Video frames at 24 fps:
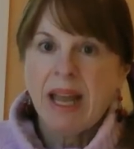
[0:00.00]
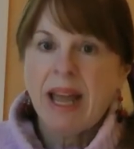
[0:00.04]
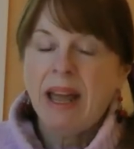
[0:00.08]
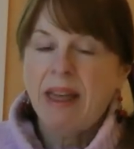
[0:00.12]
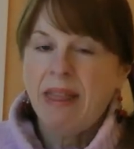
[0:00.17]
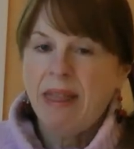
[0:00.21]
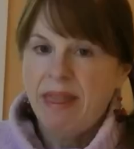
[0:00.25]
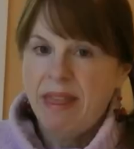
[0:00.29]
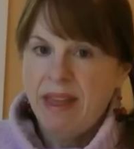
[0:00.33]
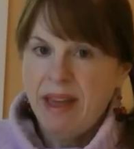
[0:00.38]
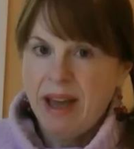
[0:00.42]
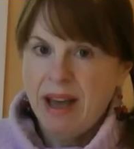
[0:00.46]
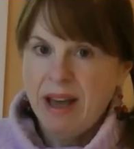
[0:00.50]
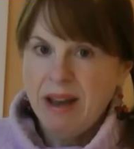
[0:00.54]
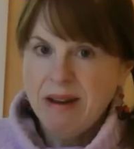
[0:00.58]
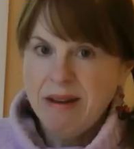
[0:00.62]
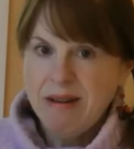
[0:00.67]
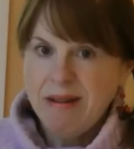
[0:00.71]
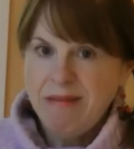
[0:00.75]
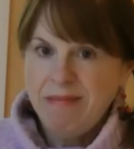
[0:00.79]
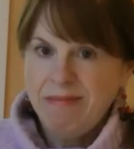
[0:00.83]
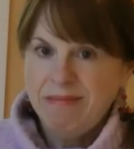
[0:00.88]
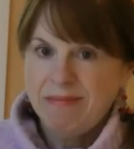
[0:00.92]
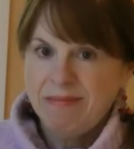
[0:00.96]
and
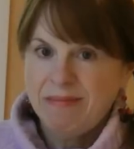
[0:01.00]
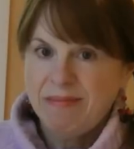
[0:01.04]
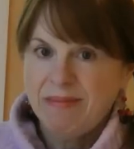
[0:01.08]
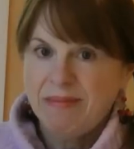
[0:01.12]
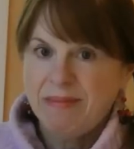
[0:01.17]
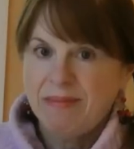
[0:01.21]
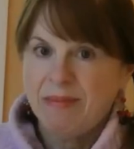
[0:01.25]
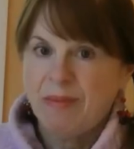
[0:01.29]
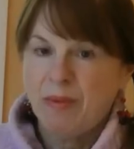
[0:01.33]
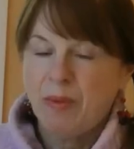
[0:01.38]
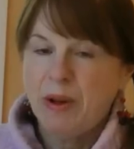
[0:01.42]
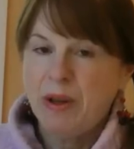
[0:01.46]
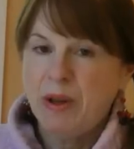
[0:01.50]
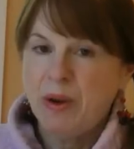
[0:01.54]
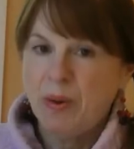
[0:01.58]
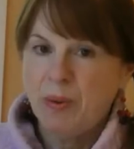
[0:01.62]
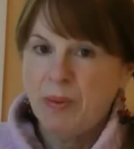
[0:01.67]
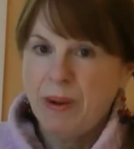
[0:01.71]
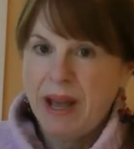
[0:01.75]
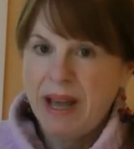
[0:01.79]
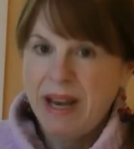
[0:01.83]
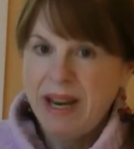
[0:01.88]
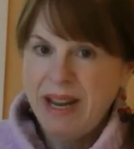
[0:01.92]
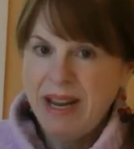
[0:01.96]
then when you're
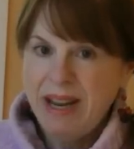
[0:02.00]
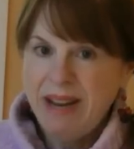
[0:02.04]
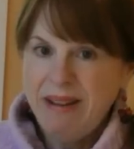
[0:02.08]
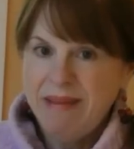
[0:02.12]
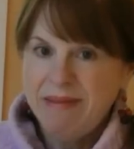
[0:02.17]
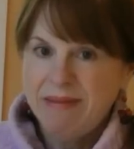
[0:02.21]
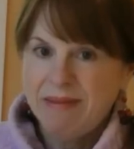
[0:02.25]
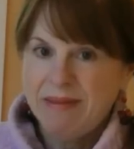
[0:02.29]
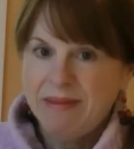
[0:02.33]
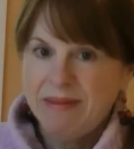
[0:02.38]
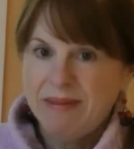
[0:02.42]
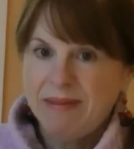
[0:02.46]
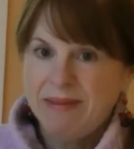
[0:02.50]
ready,